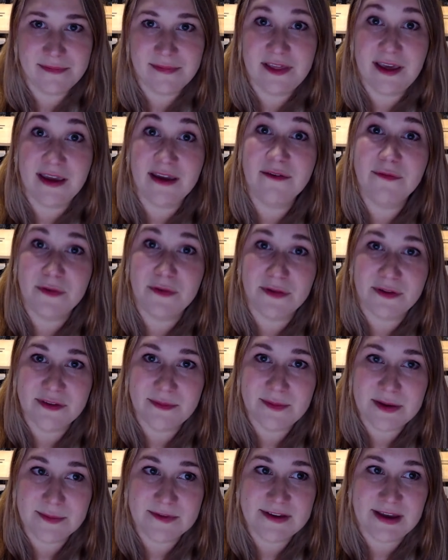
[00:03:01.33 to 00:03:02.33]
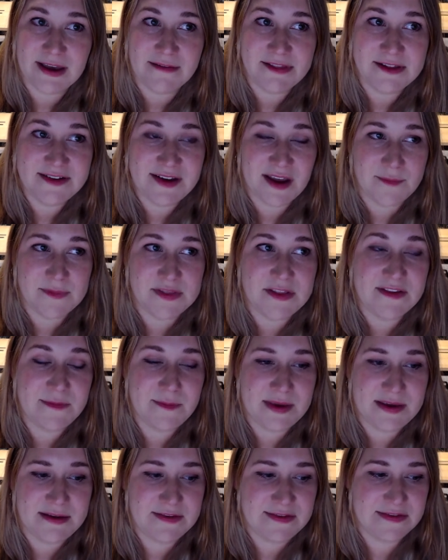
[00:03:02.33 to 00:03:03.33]
thankful to be able to have the time and the
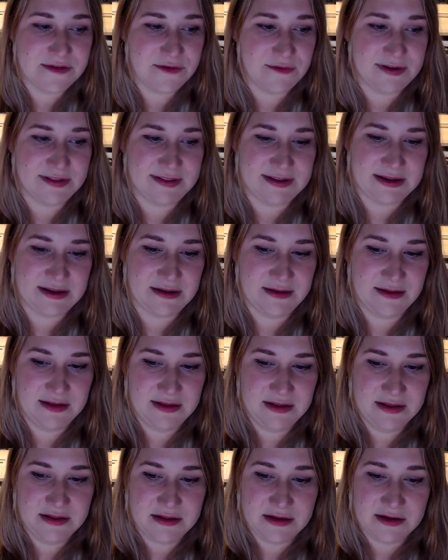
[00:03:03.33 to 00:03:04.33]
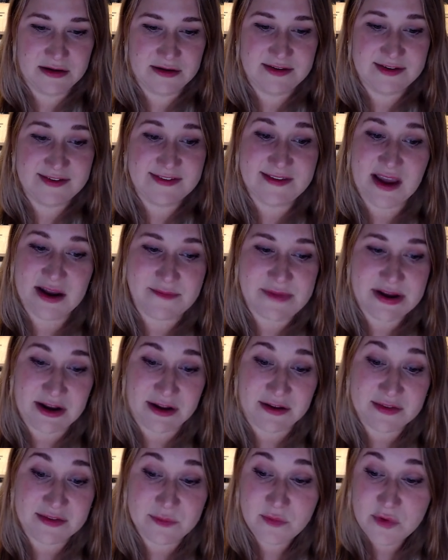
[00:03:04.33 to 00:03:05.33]
space to really decide my
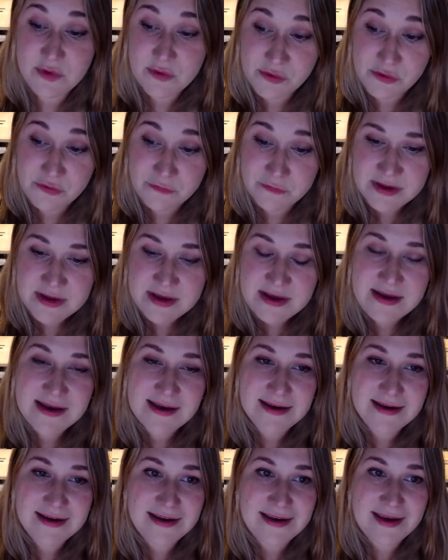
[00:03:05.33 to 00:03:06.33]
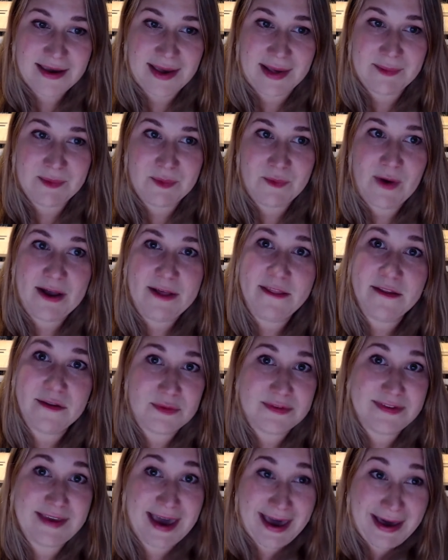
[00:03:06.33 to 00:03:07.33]
next move. While this
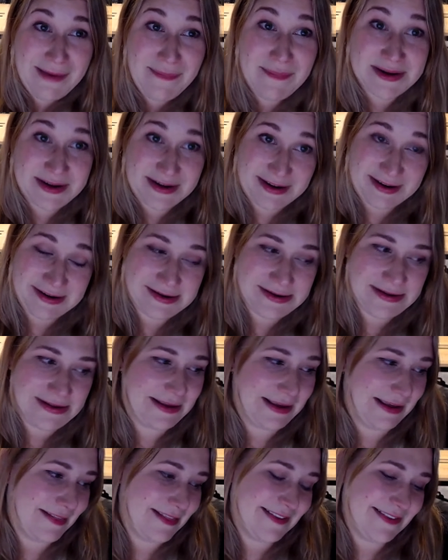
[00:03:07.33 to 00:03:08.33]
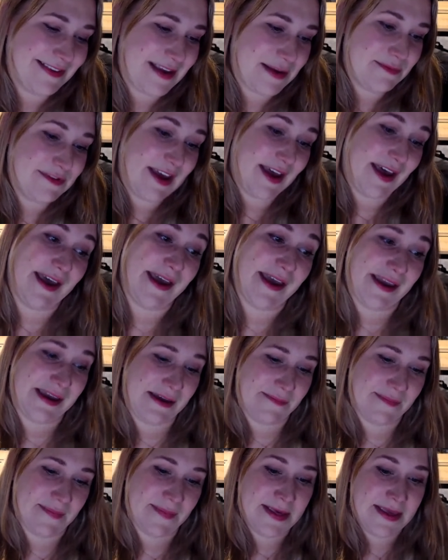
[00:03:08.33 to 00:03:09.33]
was happening, at the same
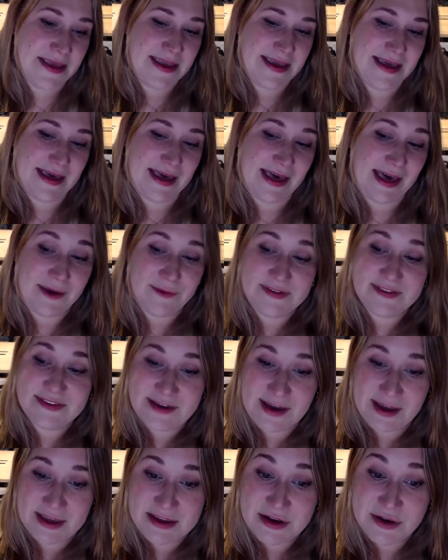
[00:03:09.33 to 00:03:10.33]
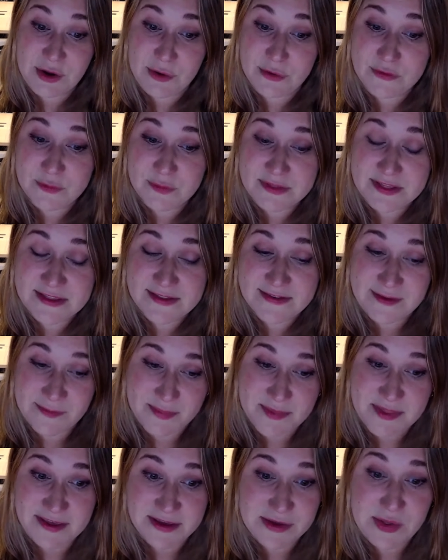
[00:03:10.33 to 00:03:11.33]
time, I was diagnosed with
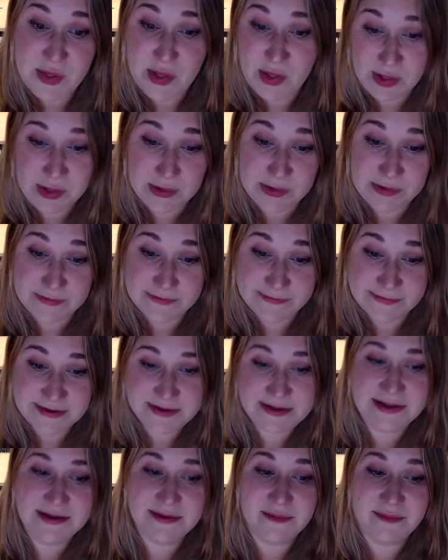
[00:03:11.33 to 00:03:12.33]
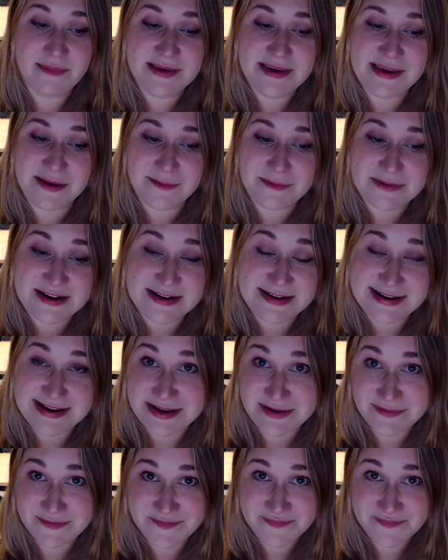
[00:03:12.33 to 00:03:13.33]
something called PMDD.